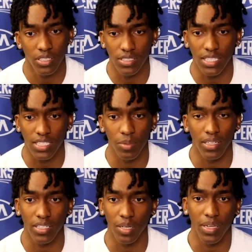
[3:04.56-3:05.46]
just coming out
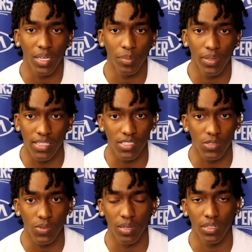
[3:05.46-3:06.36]
there making plays is
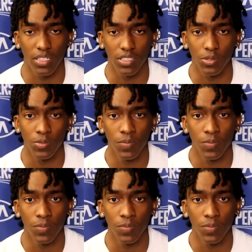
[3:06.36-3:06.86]
what I'm going to do.